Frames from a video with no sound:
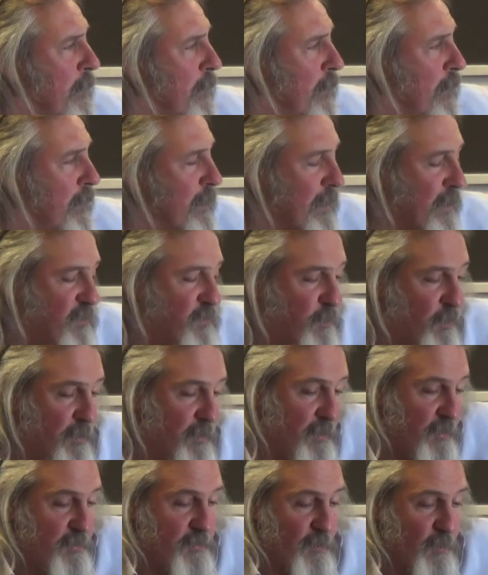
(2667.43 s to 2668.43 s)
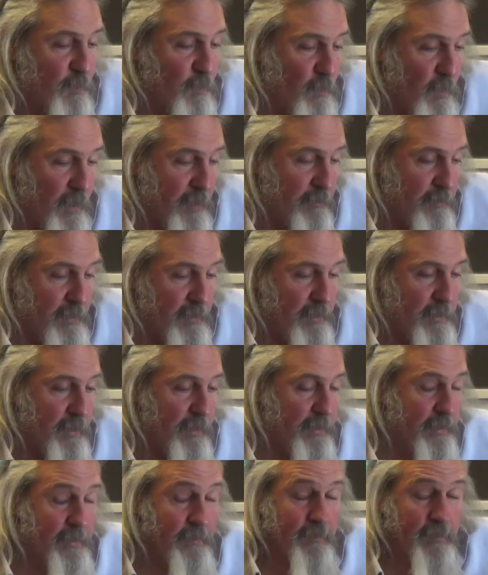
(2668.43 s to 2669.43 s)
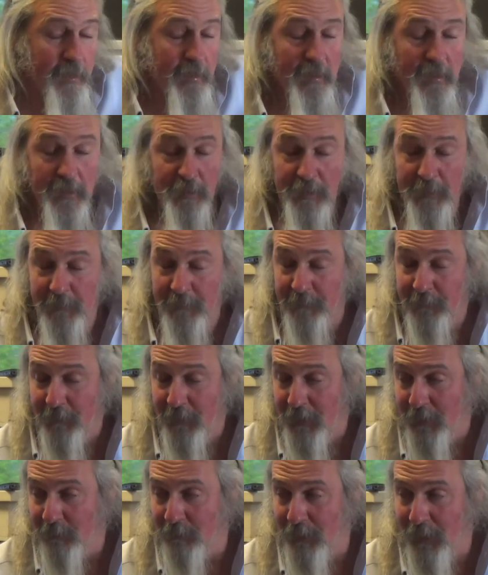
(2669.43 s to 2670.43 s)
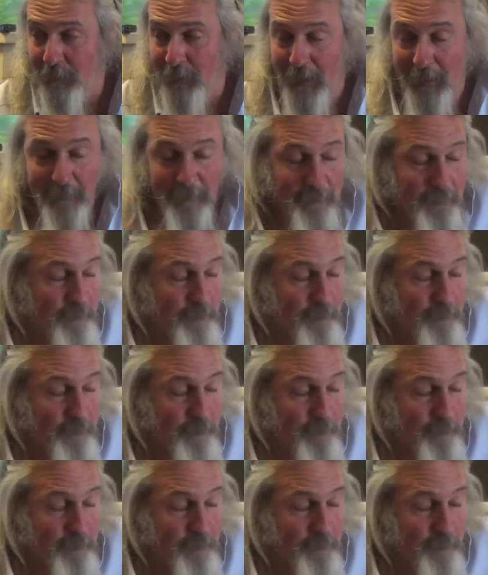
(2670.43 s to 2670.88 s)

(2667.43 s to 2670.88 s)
And that's why he's so wiry and tight and everything else. Yeah, Popeye.